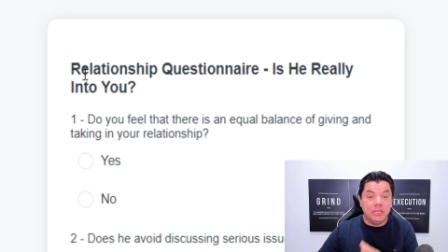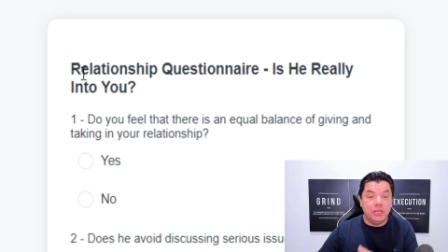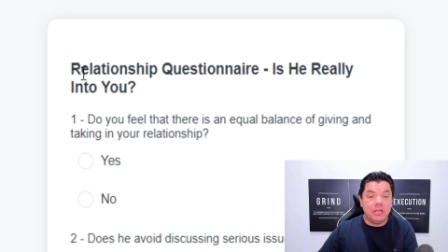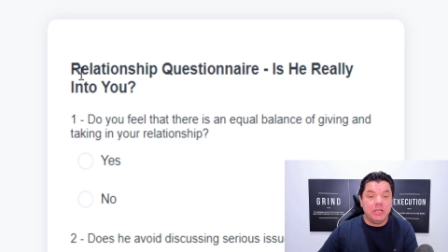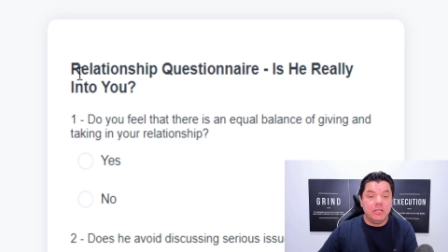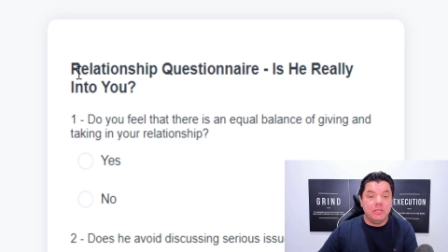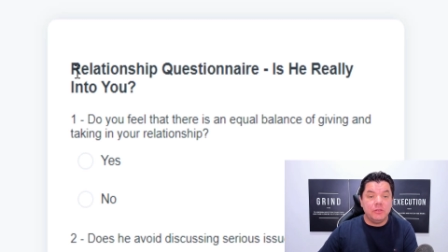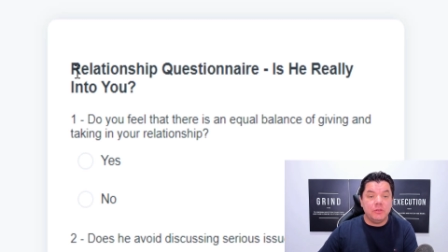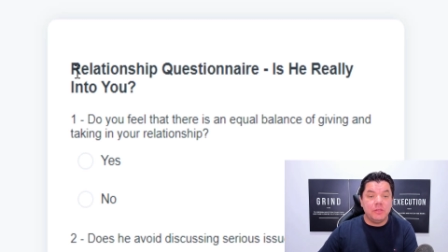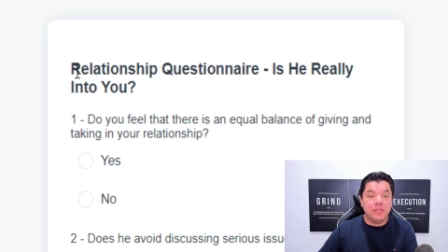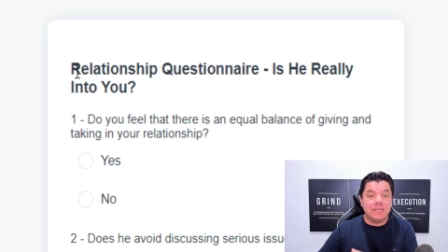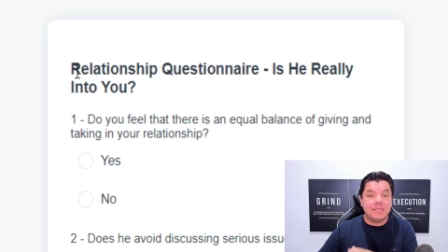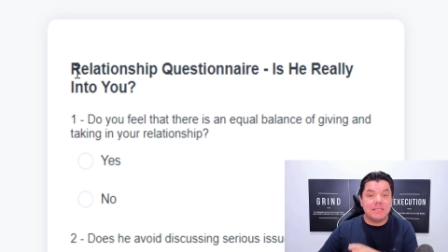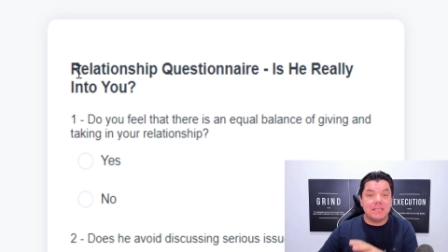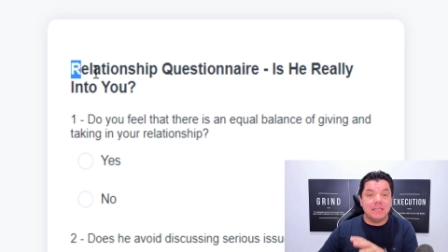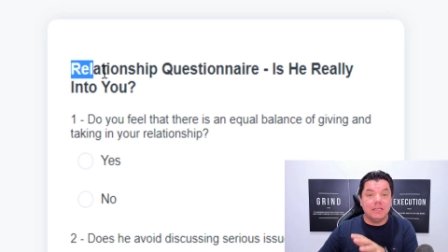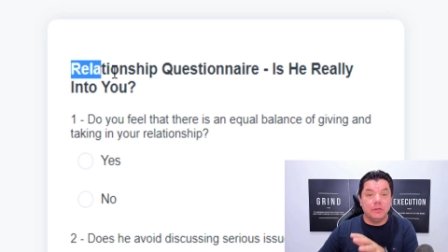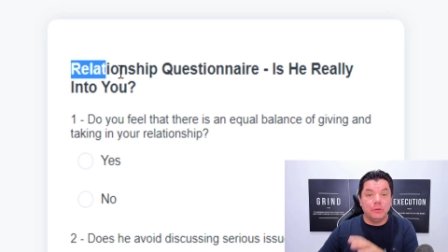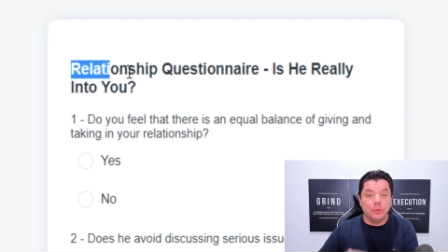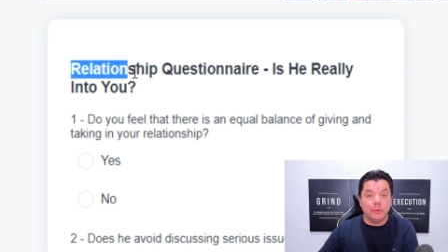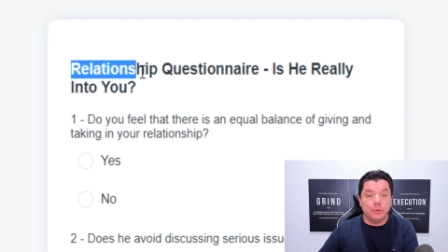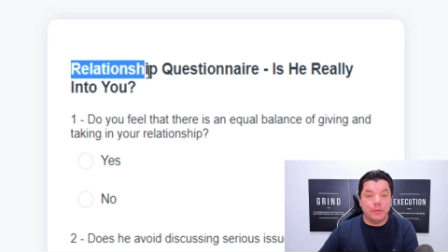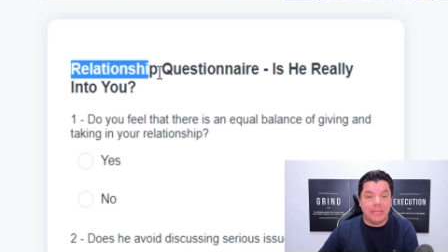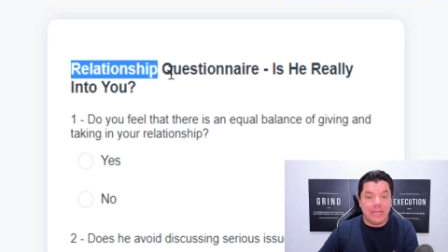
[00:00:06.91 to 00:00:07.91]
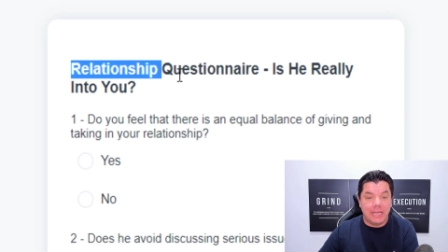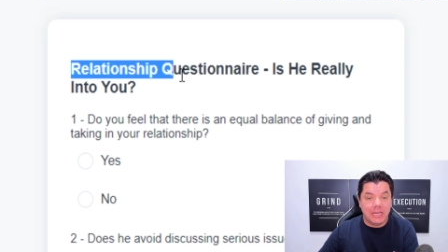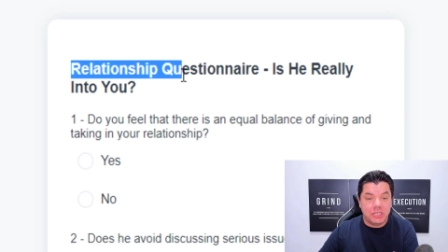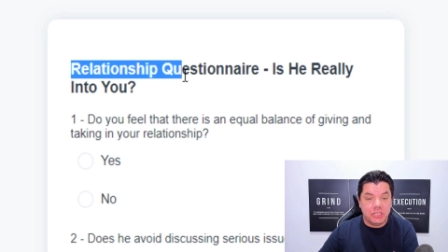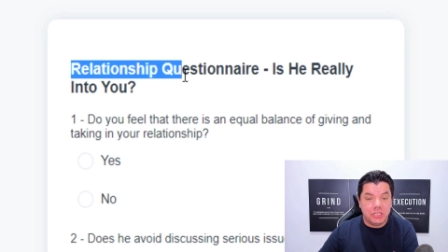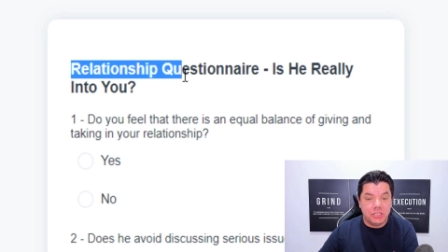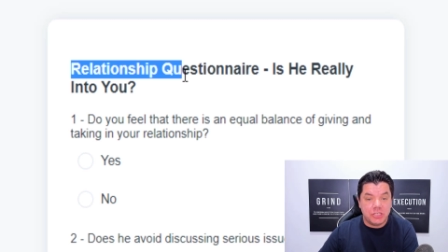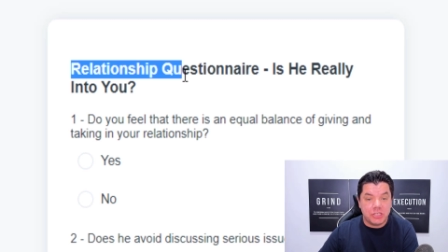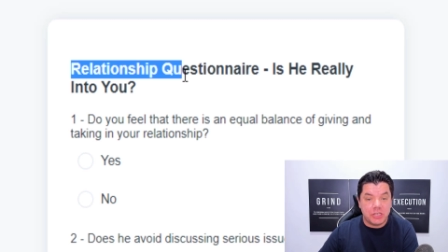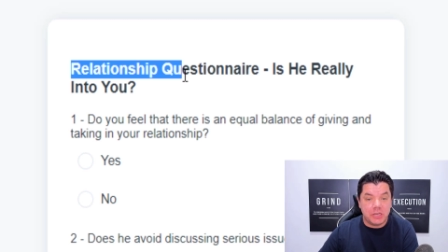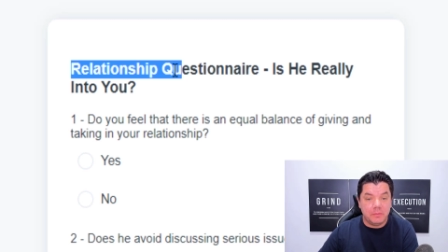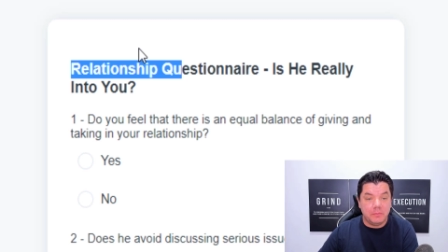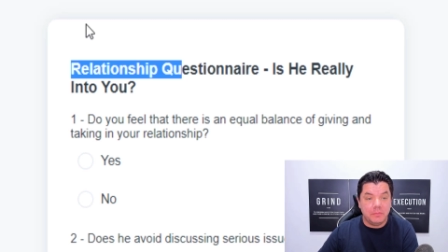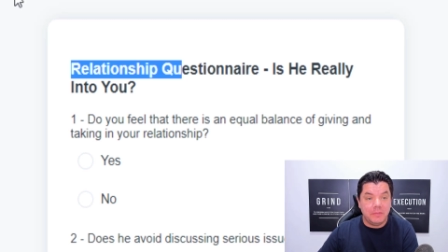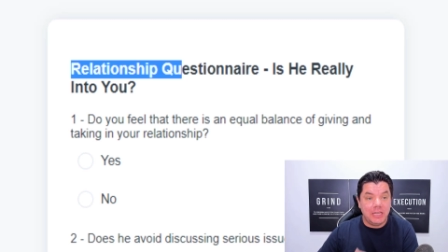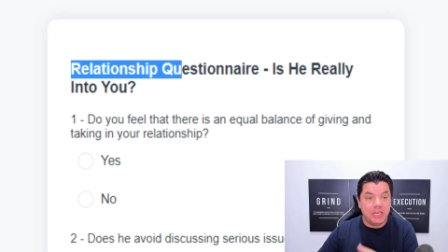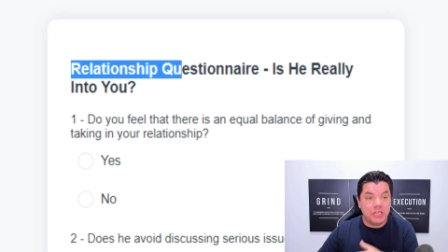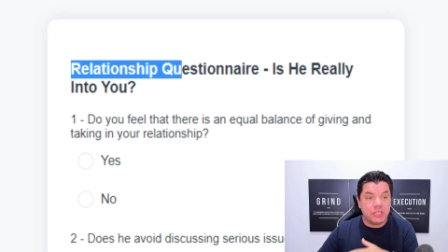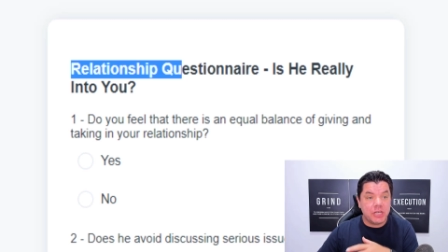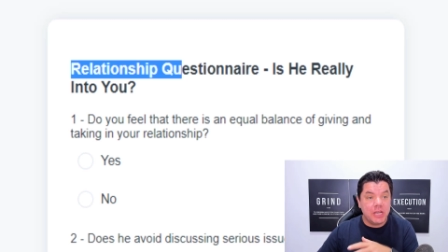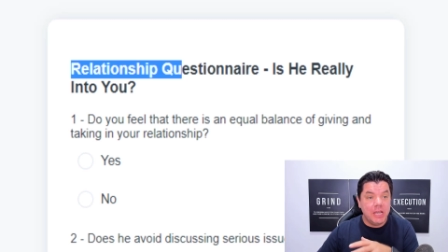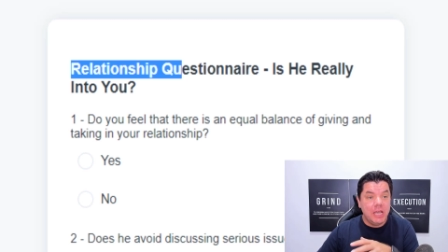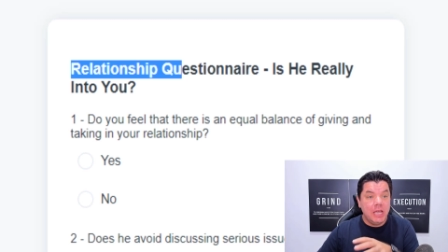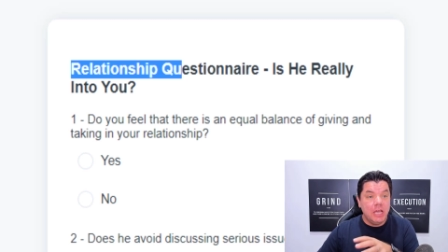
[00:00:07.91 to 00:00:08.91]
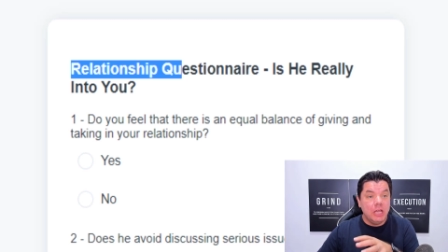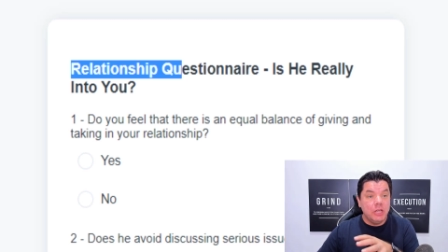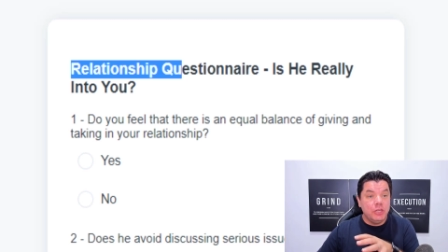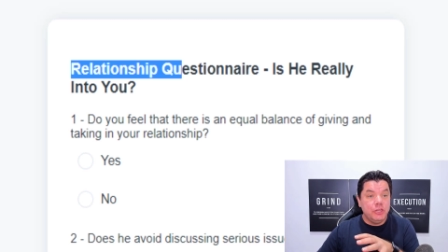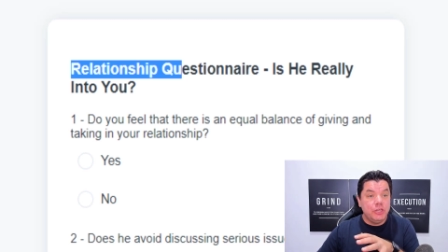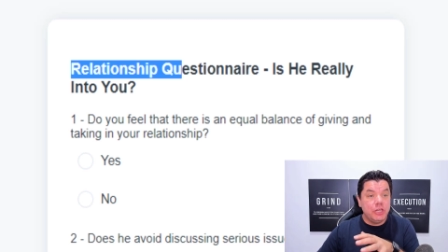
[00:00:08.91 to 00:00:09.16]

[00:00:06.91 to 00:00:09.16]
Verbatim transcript: You can do this in a relationship niche.